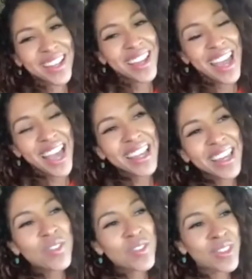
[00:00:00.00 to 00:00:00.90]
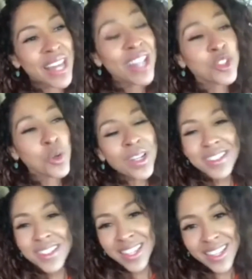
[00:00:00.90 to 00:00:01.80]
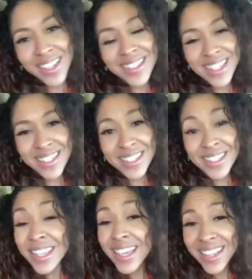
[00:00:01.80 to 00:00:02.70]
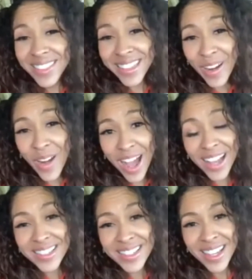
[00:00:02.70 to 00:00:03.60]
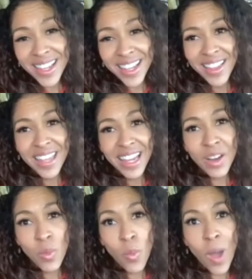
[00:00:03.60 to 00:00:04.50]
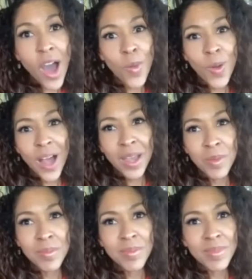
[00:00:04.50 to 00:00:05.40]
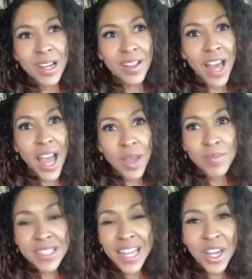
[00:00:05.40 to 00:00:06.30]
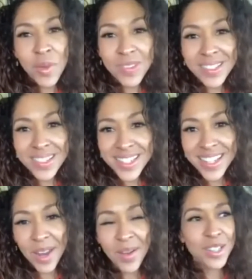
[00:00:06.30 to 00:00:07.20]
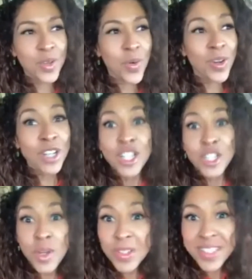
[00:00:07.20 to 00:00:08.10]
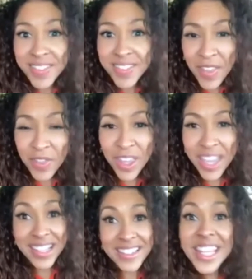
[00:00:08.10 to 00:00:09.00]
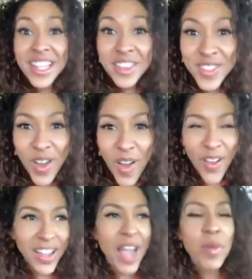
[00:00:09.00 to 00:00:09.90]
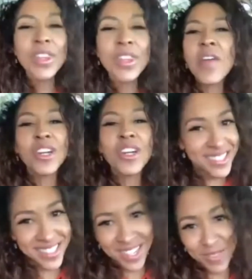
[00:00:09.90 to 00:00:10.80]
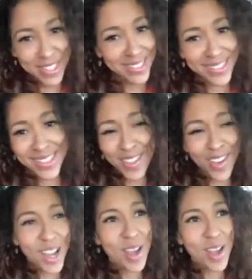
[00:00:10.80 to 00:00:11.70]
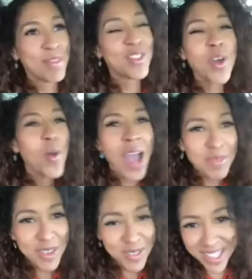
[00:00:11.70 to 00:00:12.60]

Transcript: and give that joy to kids and to see it in their eyes that wow, I'm I'm standing with a Disney character or she was in that thing and sing the song. I will never get sick of singing the song. I'm so happy when they